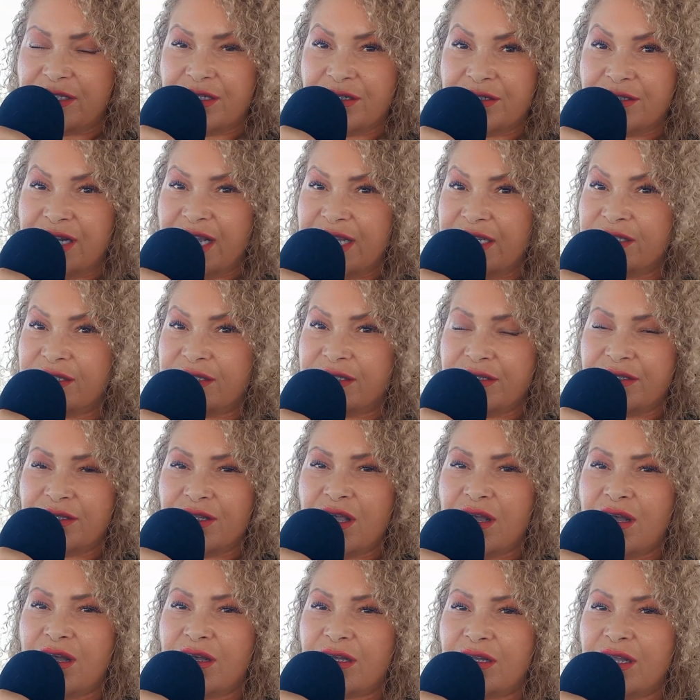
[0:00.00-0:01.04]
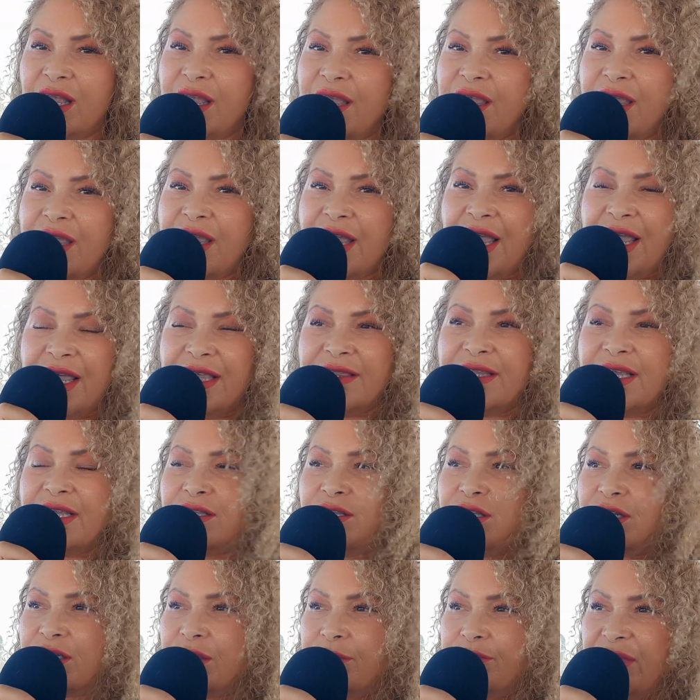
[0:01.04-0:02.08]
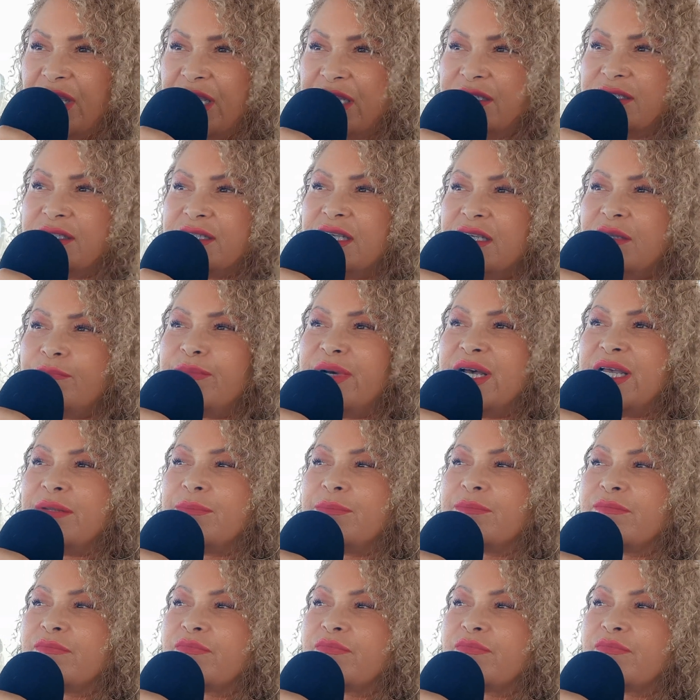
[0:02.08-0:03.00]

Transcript: They're nice and long and they look amazing. But,